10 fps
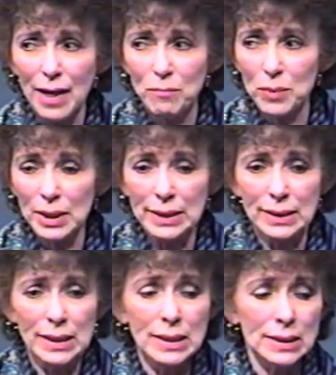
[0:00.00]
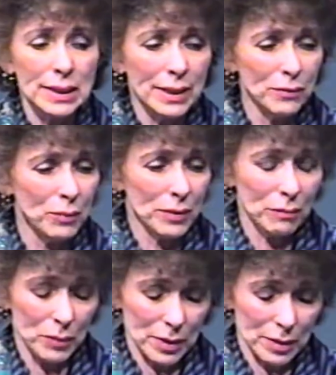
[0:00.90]
haven't been inundated with
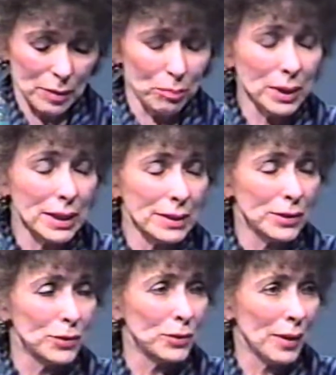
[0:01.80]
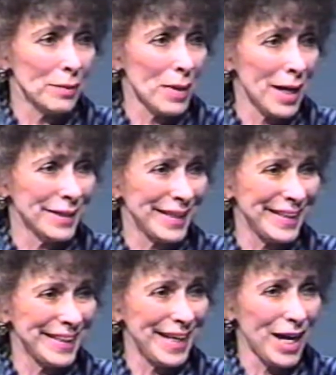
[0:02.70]
with the pleas to join mine
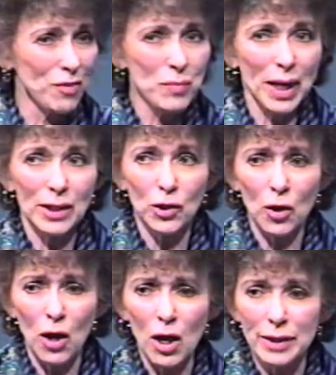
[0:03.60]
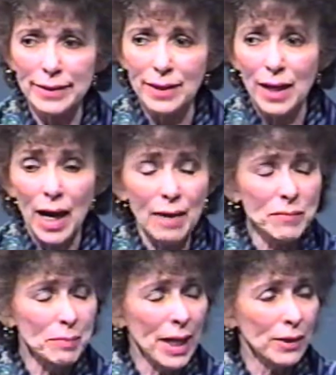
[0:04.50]
lately, I haven't had a call, and I haven't
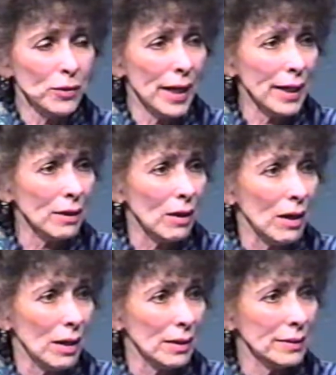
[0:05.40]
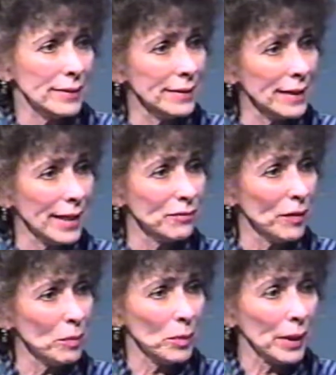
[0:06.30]
even had a crank call since last
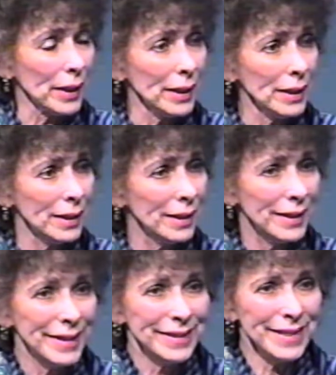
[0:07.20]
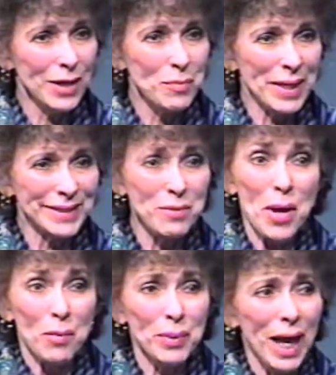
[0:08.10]
February. Isn't that amazing?
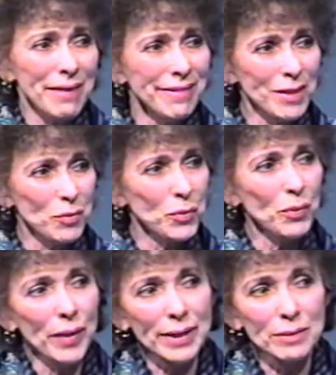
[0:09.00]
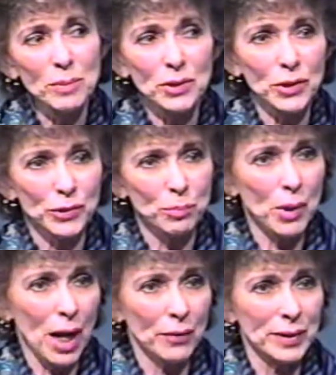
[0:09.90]
But I think, you know, that to me shows
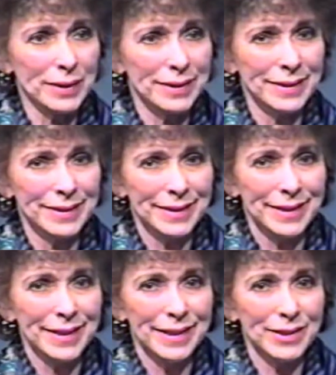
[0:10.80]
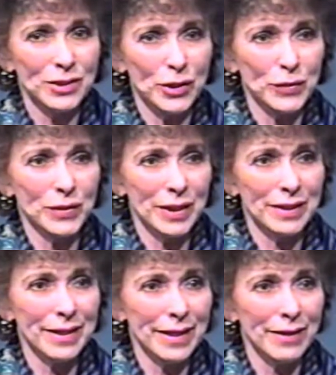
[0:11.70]
progress. It shows
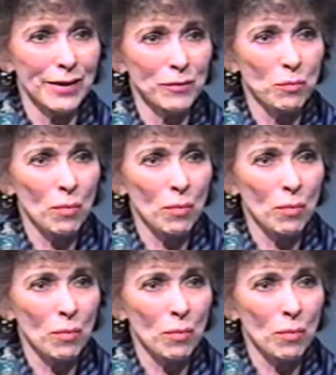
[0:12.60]
that they are